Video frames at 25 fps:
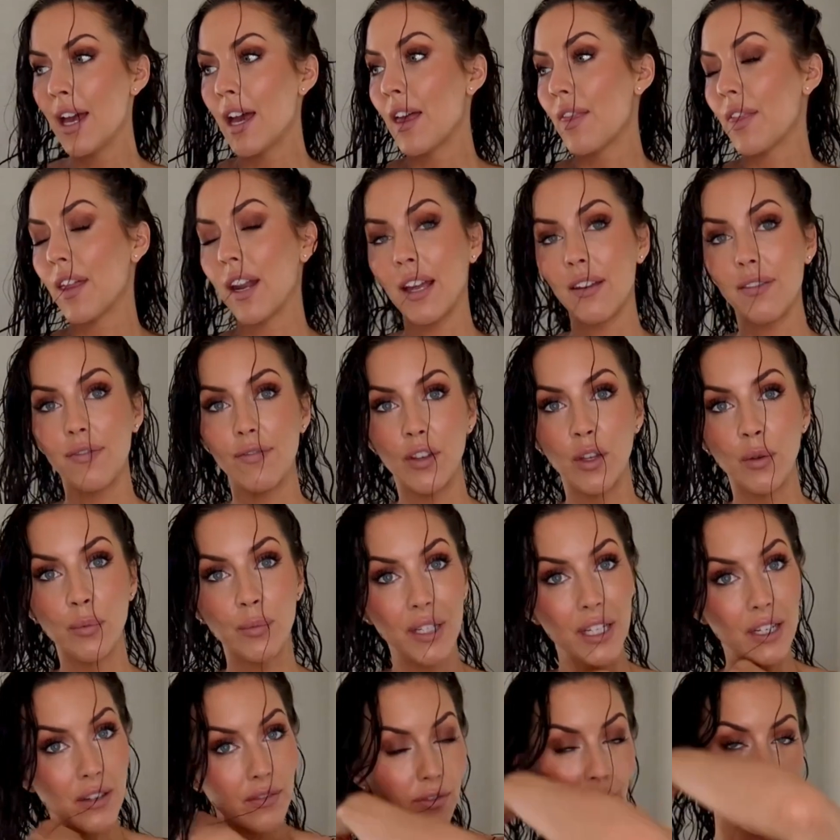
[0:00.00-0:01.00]
that I filmed
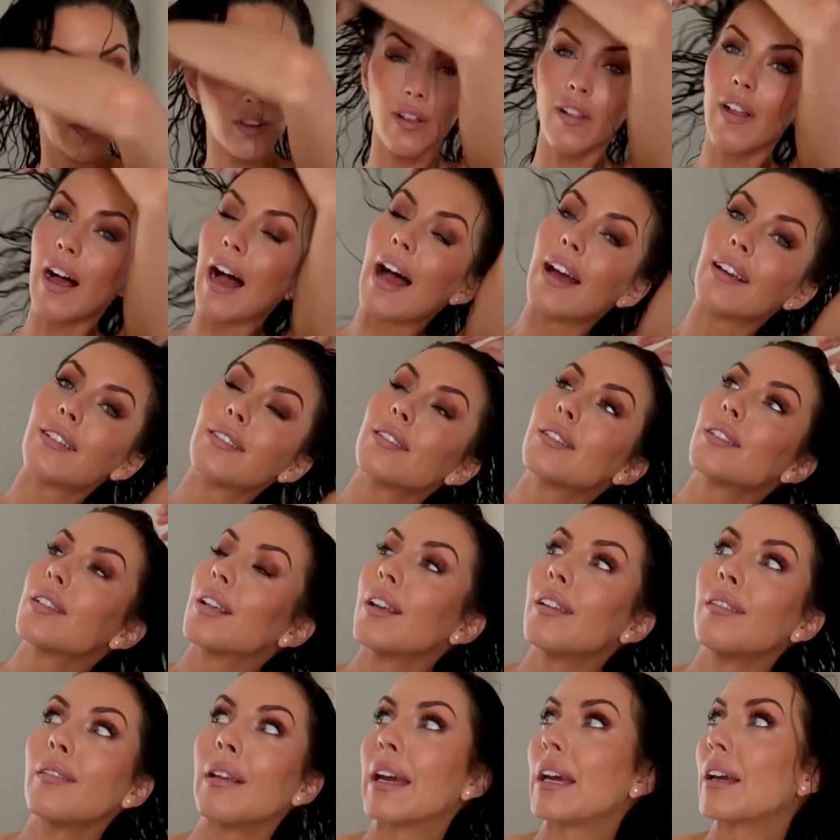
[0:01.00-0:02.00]
in for the last
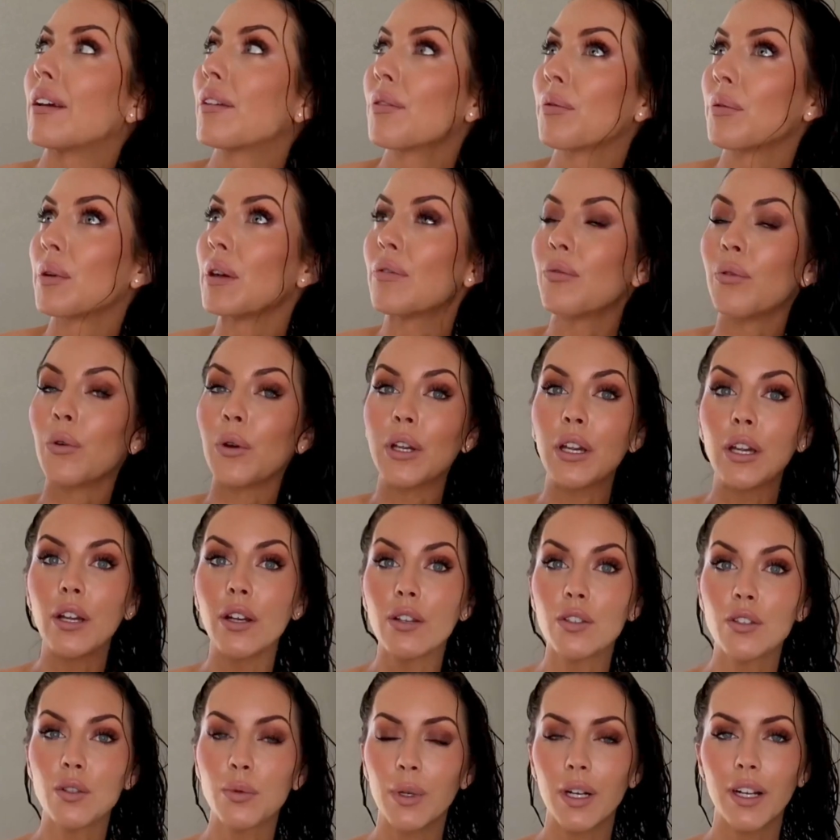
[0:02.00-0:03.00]
like 3-4
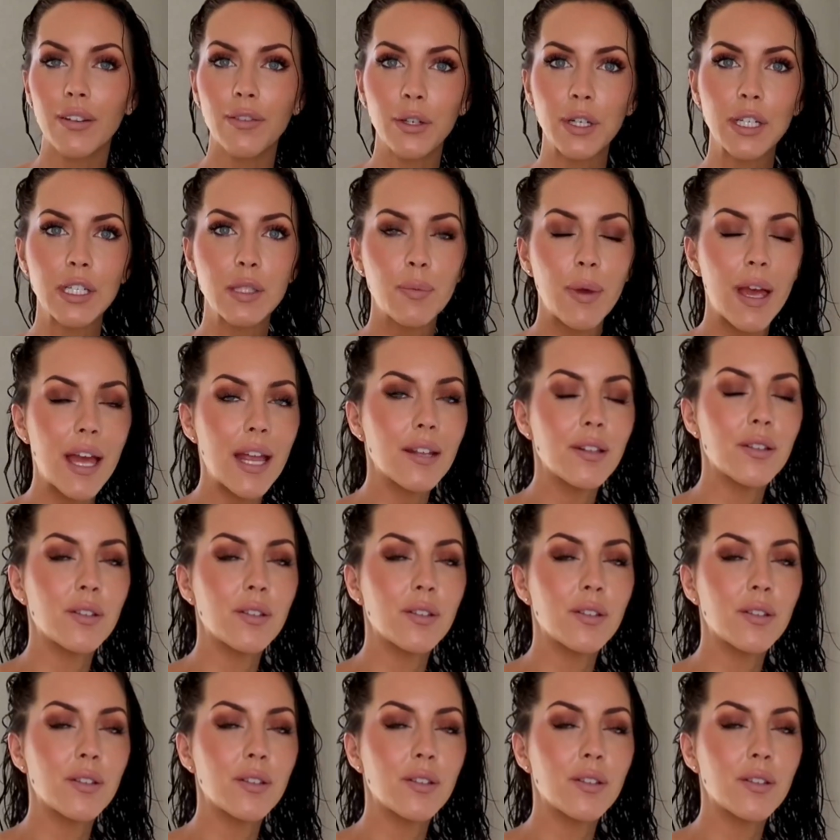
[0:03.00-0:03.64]
years or whatever it's been.